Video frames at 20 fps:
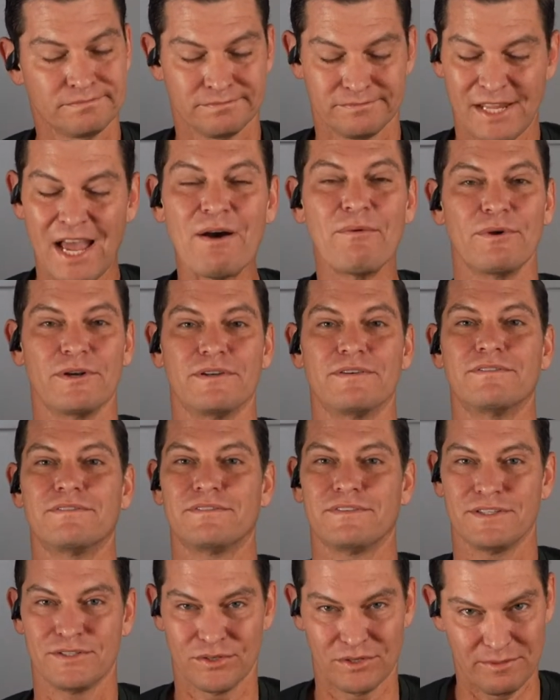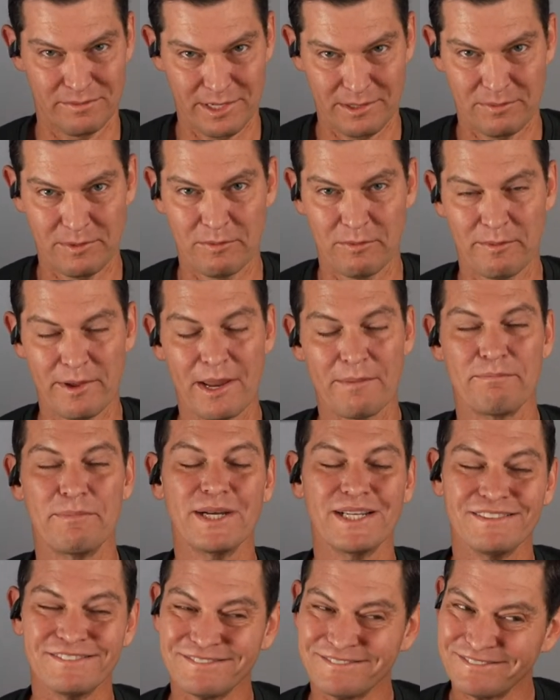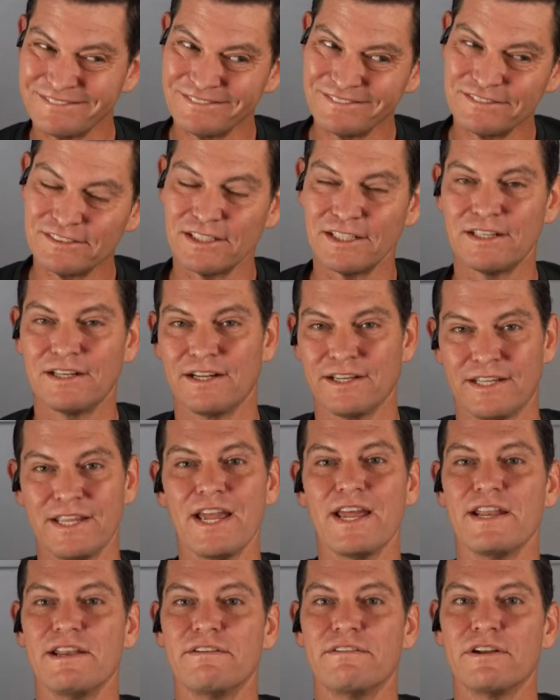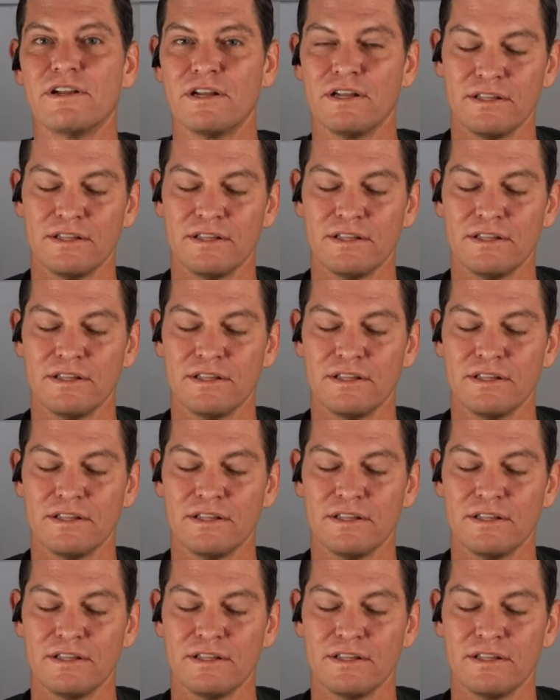That one is going to make people mad. But again,